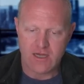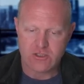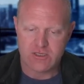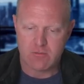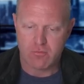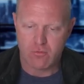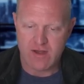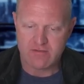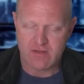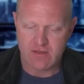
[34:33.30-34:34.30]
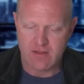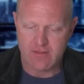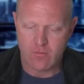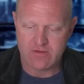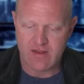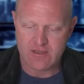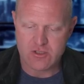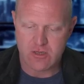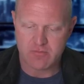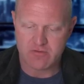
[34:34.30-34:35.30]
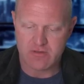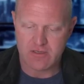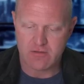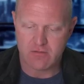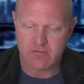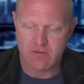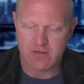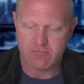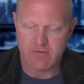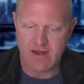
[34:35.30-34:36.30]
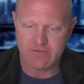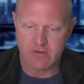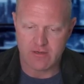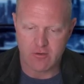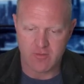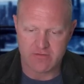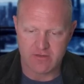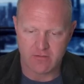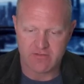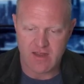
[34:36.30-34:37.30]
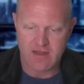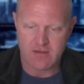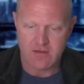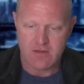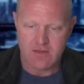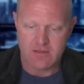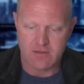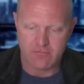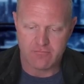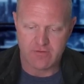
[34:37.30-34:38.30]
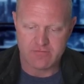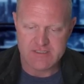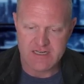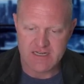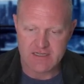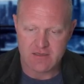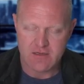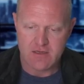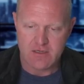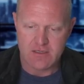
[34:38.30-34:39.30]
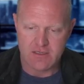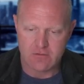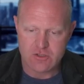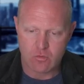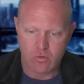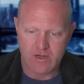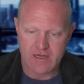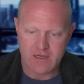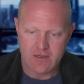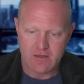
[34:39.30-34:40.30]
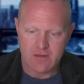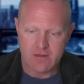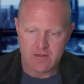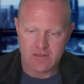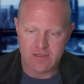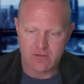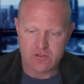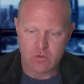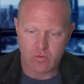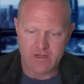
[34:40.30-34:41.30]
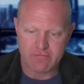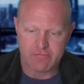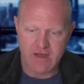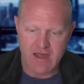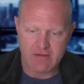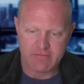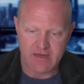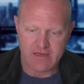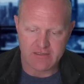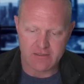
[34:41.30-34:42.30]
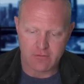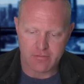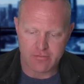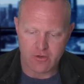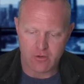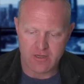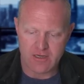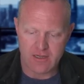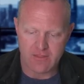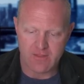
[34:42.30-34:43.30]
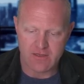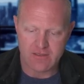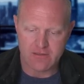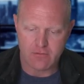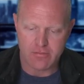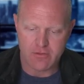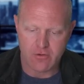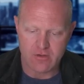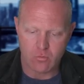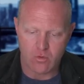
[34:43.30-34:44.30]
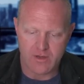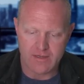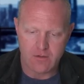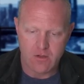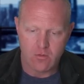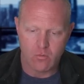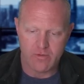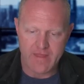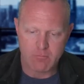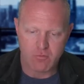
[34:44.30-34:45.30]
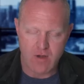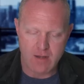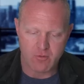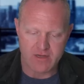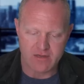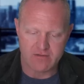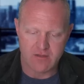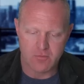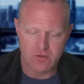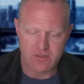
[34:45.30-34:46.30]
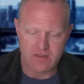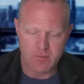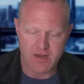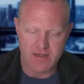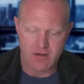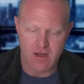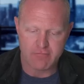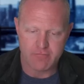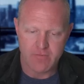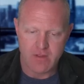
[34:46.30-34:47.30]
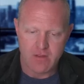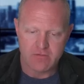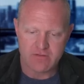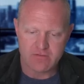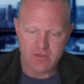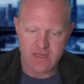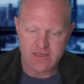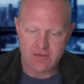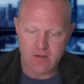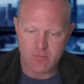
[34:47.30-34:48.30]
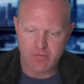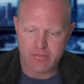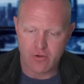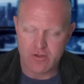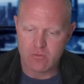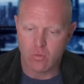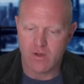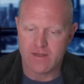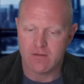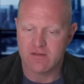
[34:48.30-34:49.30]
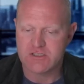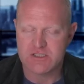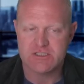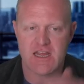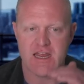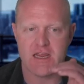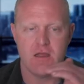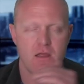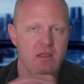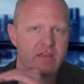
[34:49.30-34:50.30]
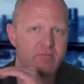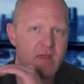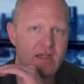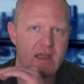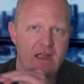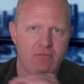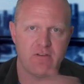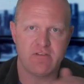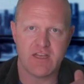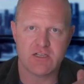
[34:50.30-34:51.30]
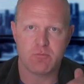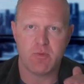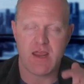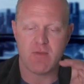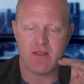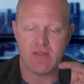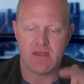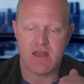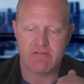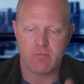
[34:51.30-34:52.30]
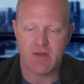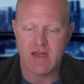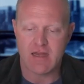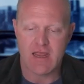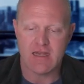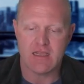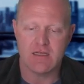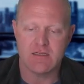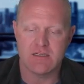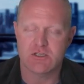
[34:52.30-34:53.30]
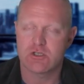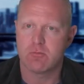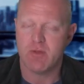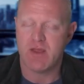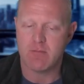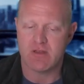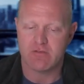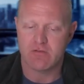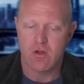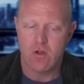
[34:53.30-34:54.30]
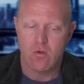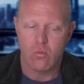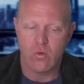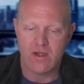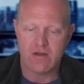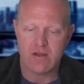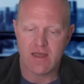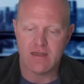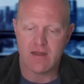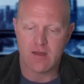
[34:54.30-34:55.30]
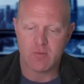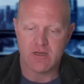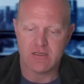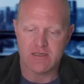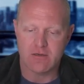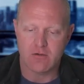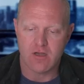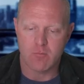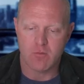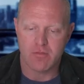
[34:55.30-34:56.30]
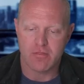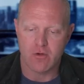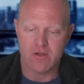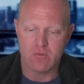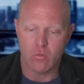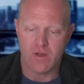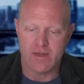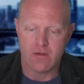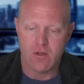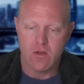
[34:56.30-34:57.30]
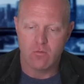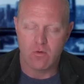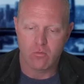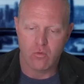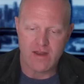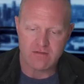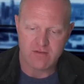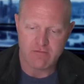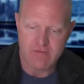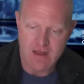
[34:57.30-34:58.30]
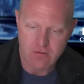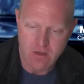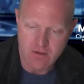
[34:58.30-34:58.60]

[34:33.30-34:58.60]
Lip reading: we actually compress it, and then we take jumps in years in 5-year increments. Year 10, year 15, year 20, year 25, and year 30, and then year 31 when that property is completely paid off. So let's look at year number 31. Let's just say they've made every scheduled payment. They never made any additional payments. Where do you end up in year number 31? Well, rents have now